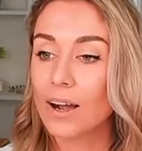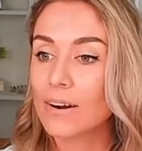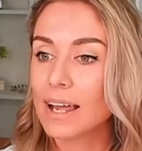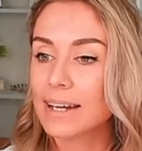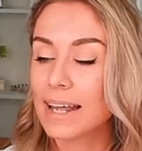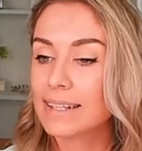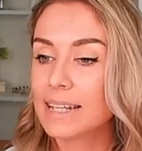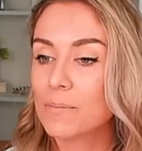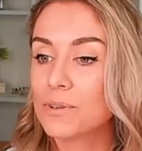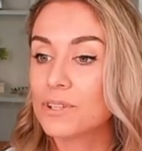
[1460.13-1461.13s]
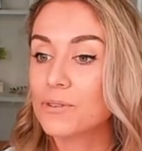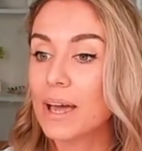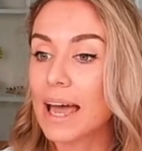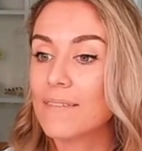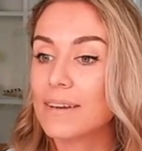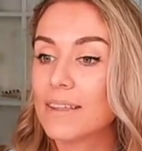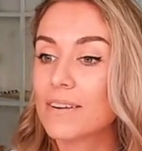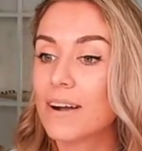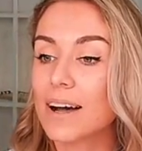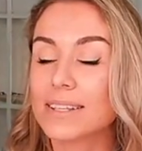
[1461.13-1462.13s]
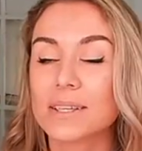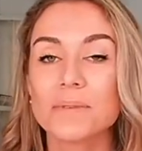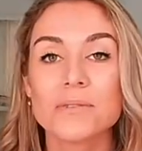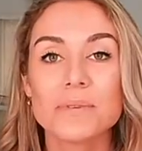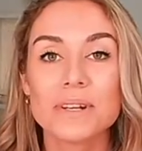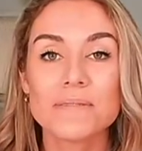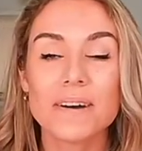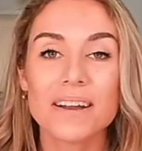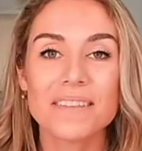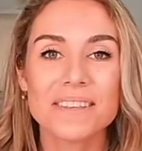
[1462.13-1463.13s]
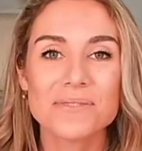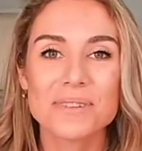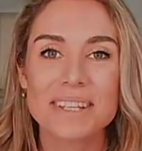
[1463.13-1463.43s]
All right, next up, we do have another awesome humidifier. This